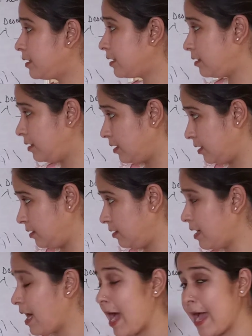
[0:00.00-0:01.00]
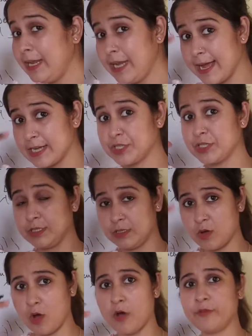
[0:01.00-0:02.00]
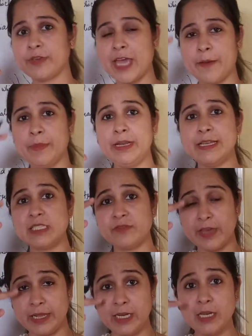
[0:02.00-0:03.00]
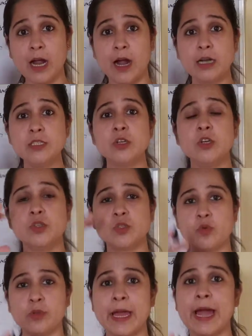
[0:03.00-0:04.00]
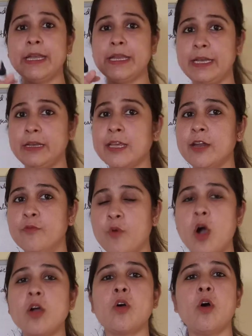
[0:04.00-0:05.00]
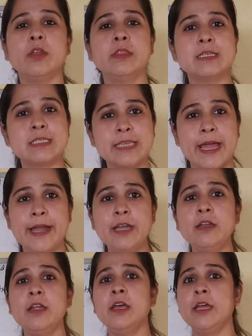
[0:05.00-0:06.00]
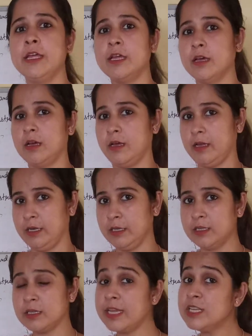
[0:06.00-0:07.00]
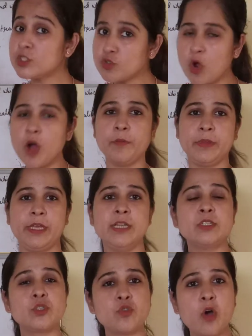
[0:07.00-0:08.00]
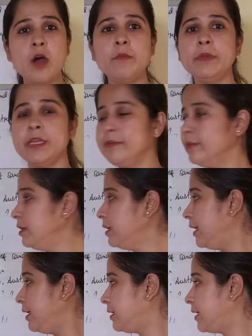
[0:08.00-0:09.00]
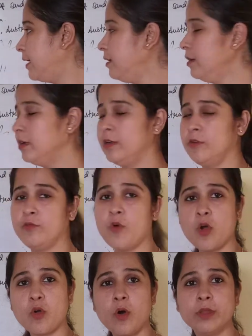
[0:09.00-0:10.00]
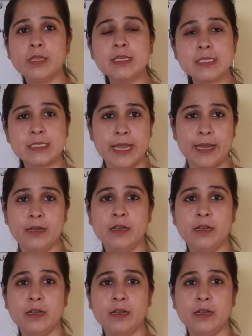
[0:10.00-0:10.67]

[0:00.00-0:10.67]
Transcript: the eyelashes of camel is very large, so that it can walk on the sand in storm even it can walk on the sand.